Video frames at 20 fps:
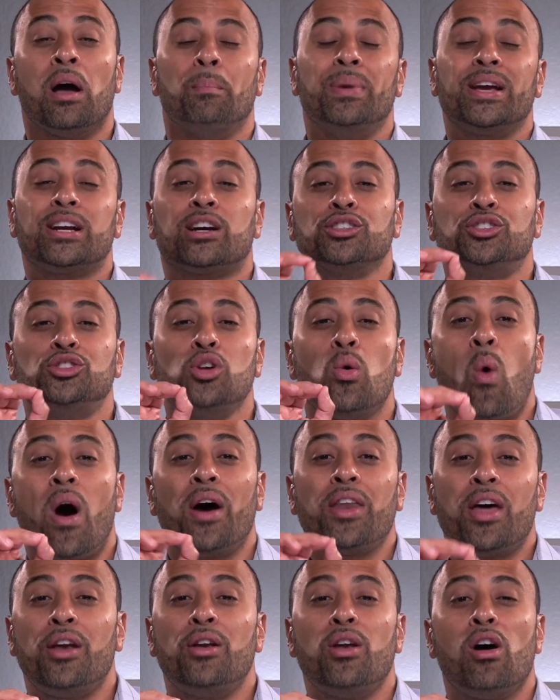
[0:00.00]
Because you
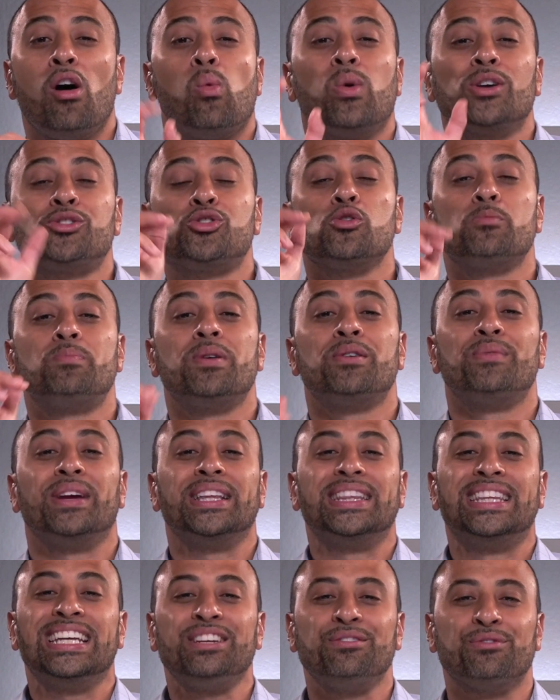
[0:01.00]
want to know what you've been
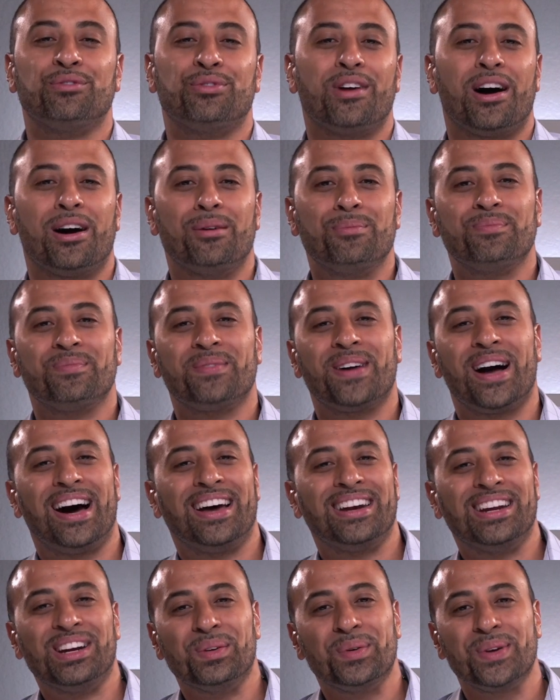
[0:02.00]
redeemed from.
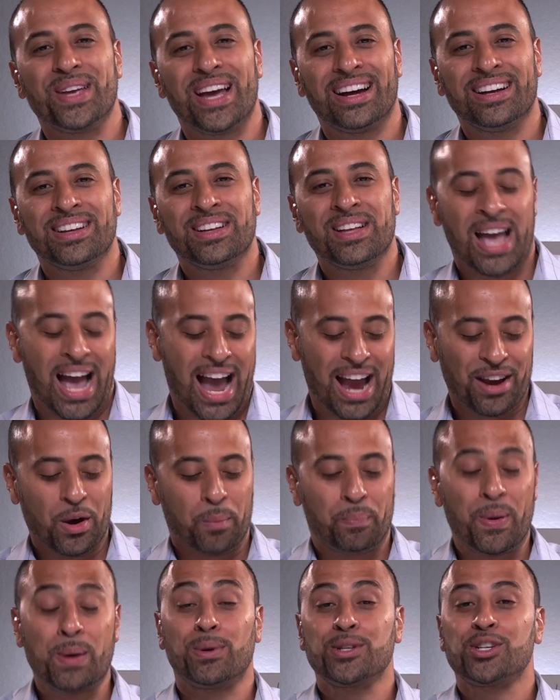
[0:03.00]
Hallelujah. I
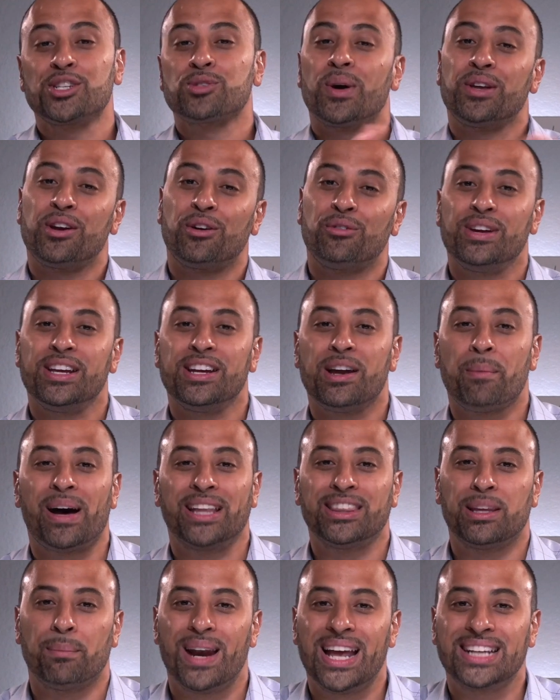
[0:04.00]
know people just want to read
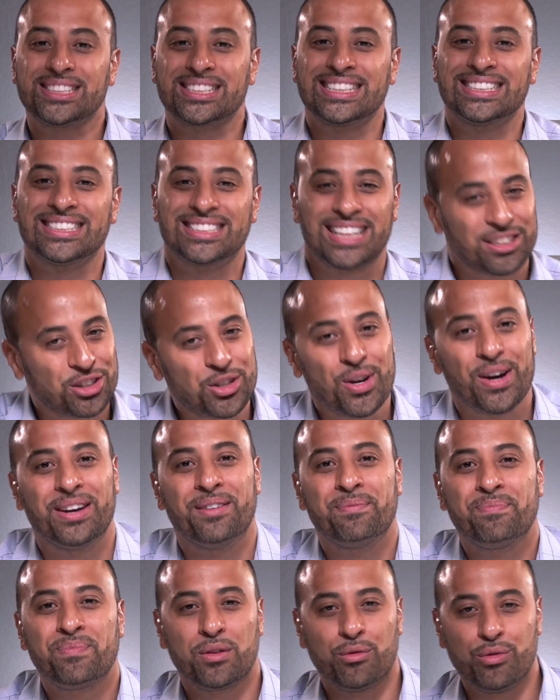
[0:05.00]
about the blessings. That's
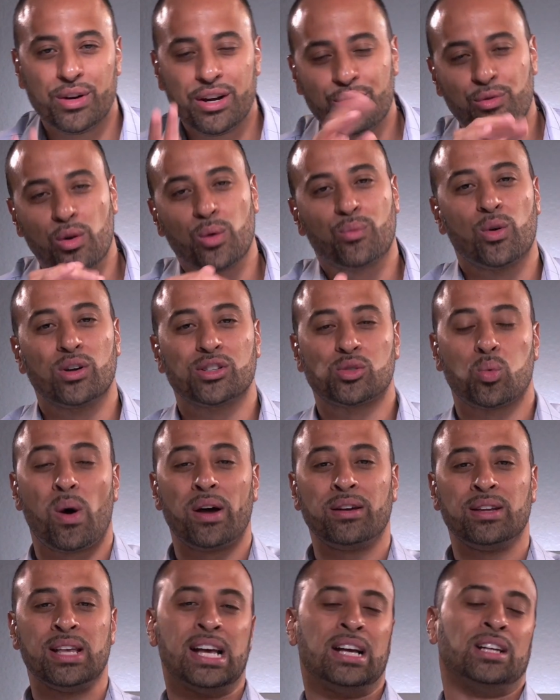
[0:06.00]
good. Read verse
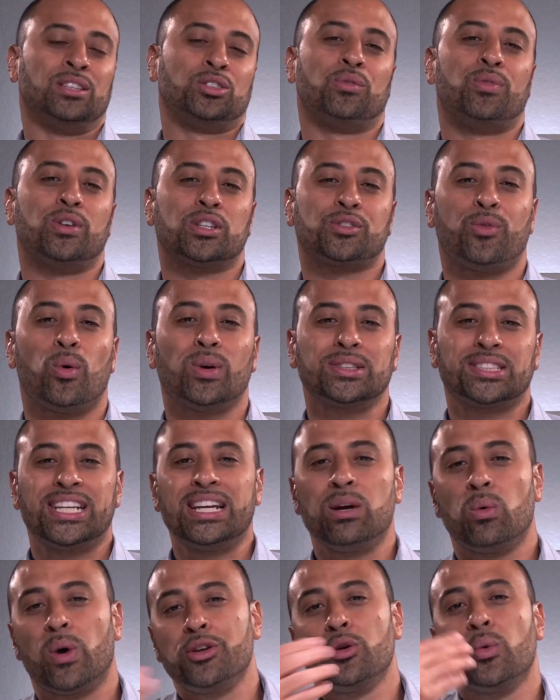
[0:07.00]
1 to verse
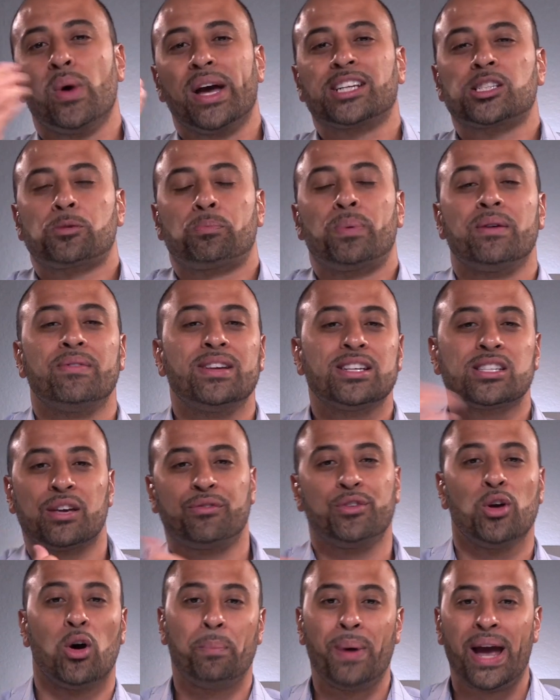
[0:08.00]
14, what you experience
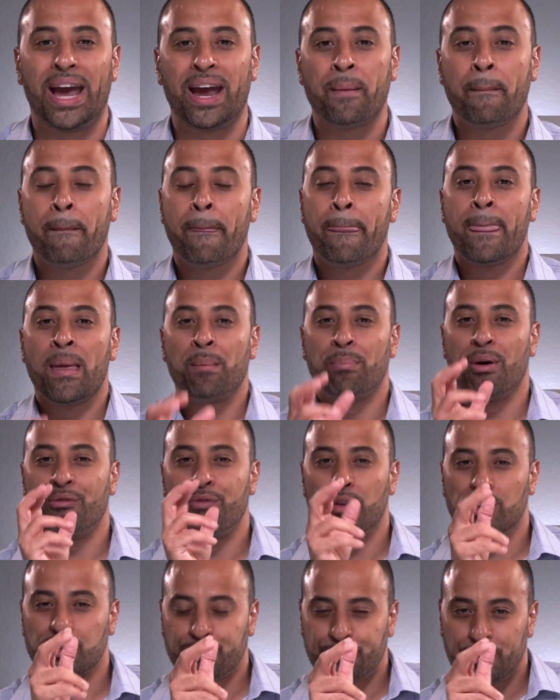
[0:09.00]
if you obey.
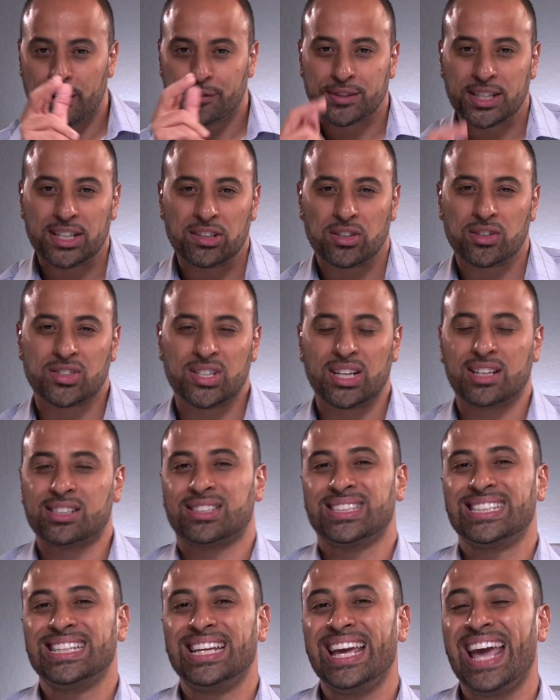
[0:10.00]
But verse 15 to
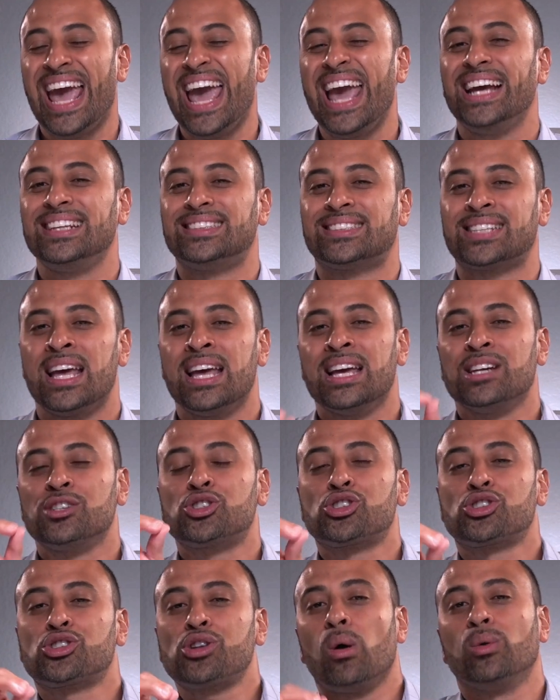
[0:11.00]
68
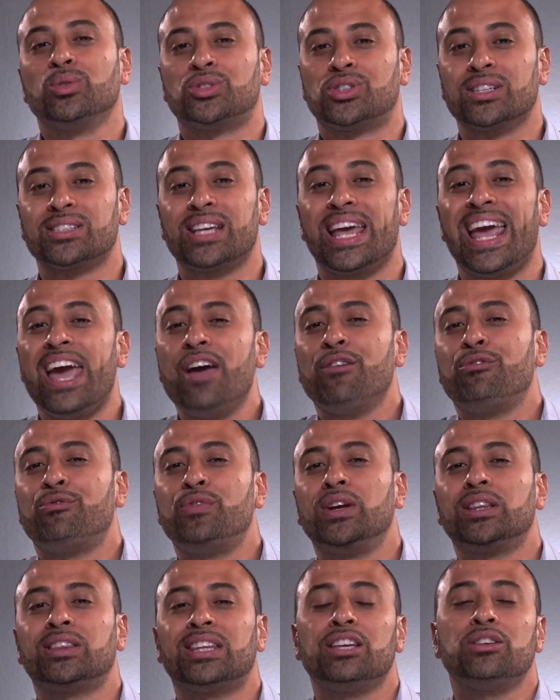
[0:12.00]
shows us
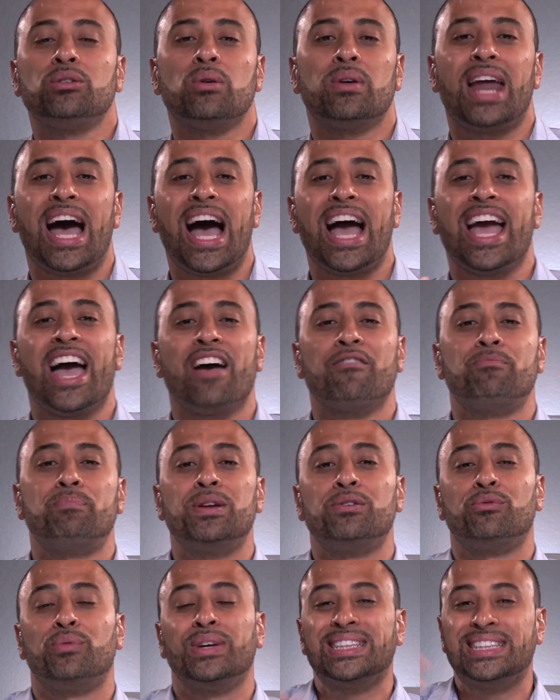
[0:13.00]
everything you and I have
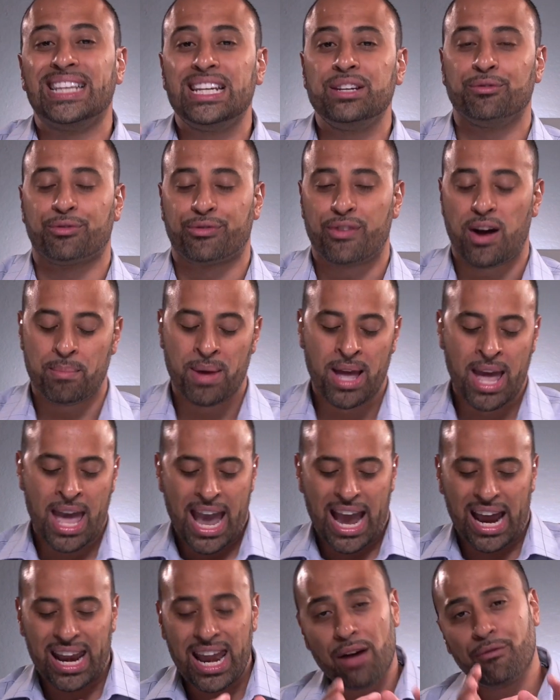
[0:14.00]
been redeemed from.
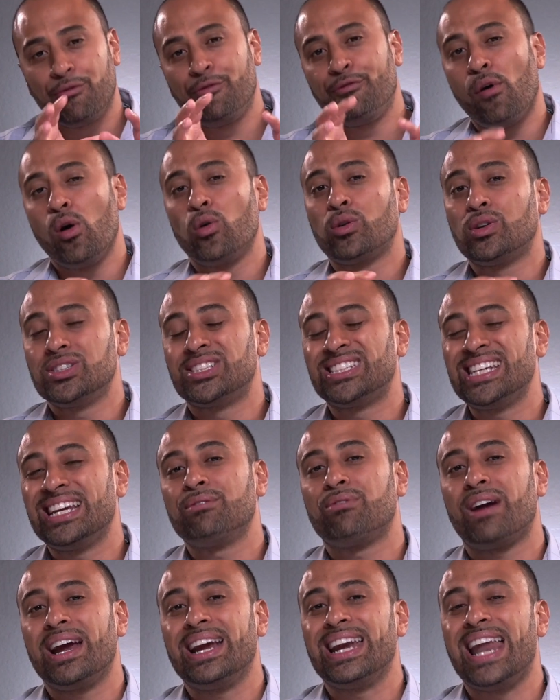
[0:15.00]
And I'm
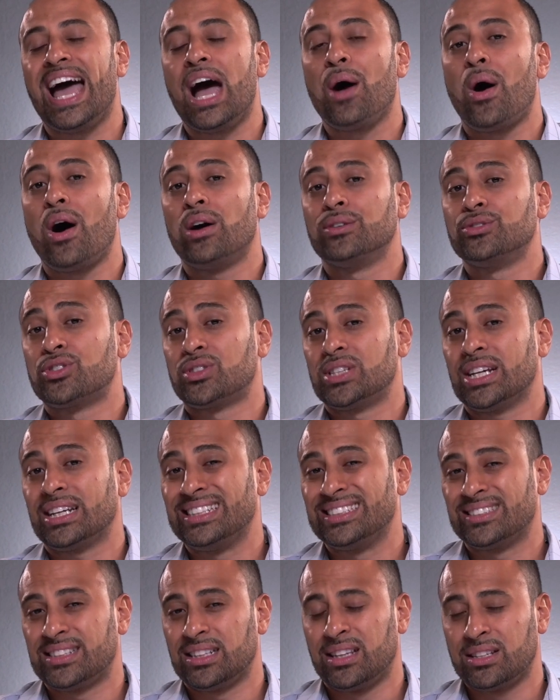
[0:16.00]
focusing right now on
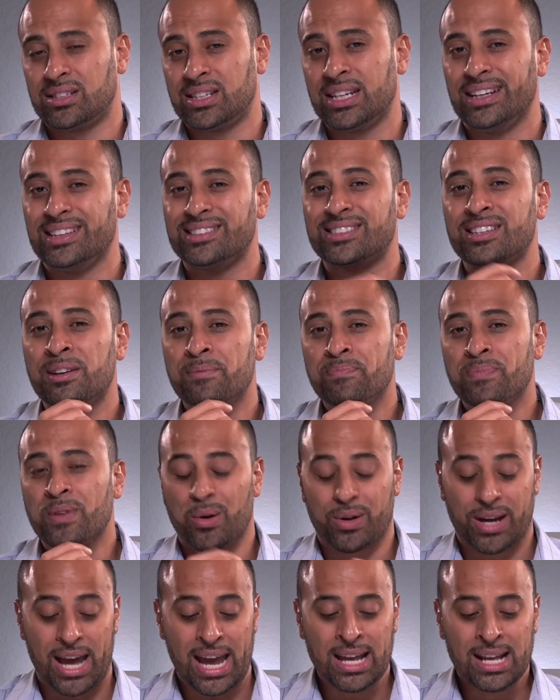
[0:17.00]
sickness and disease.
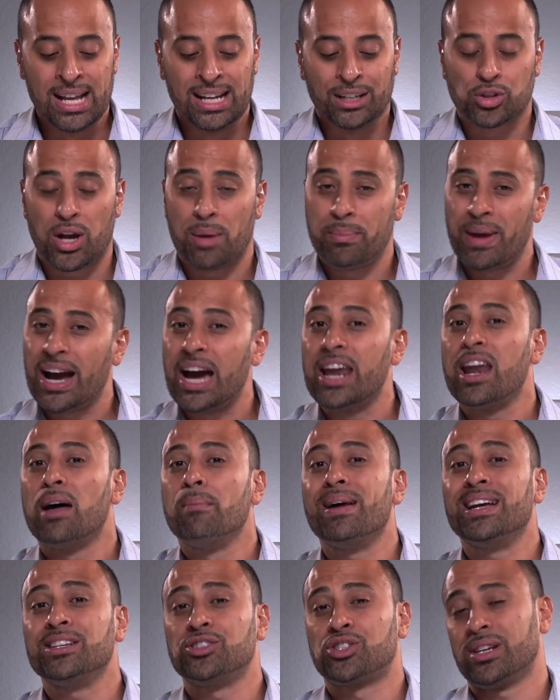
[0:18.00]
Okay? So I'm not going to
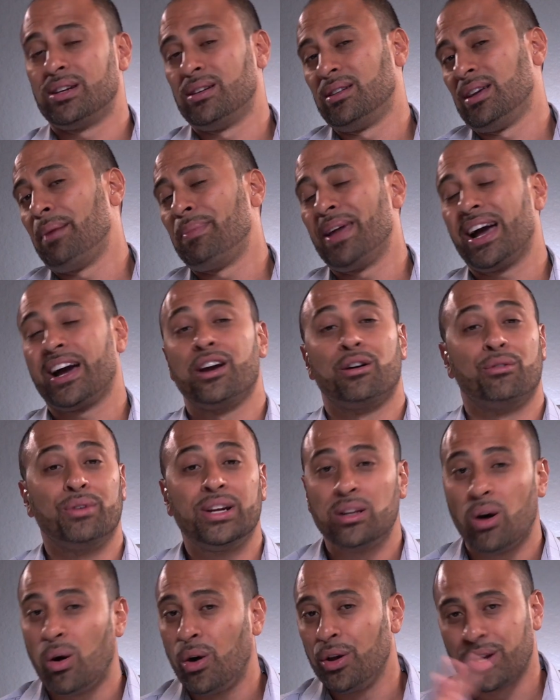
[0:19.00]
mention, I'm not going to
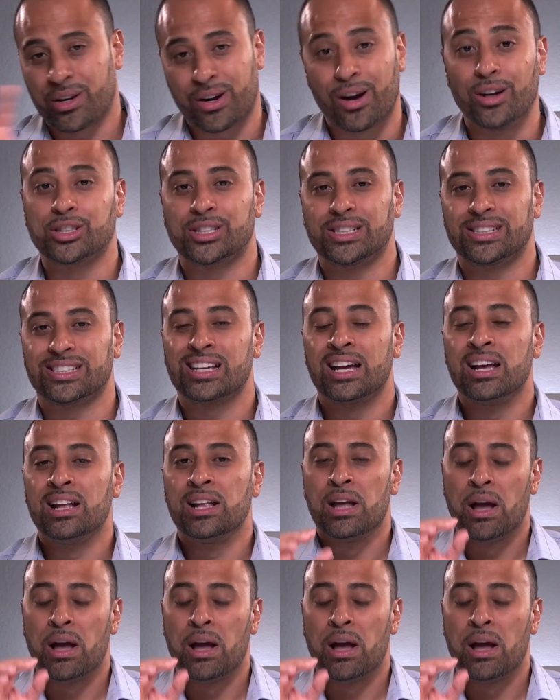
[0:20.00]
read all the curses